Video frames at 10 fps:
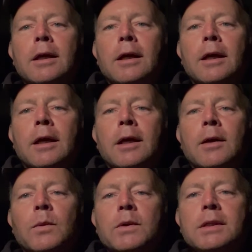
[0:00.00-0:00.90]

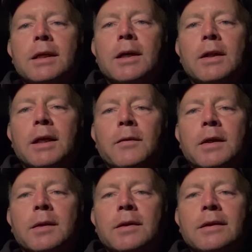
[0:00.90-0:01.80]
and we'll see how the
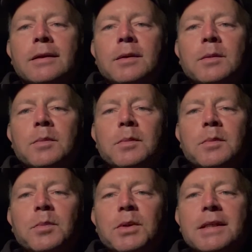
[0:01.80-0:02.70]
evening
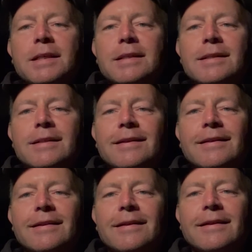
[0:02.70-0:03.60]
proceeds.
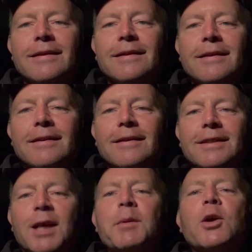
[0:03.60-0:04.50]

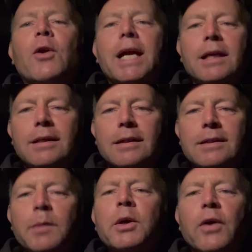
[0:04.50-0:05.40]
It's gonna be great.
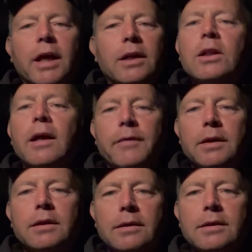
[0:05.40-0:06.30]
It's gonna be great. You'll love it.
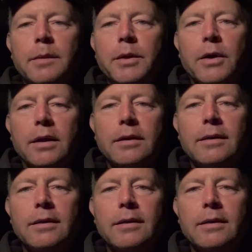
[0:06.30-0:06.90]
It's gonna be great.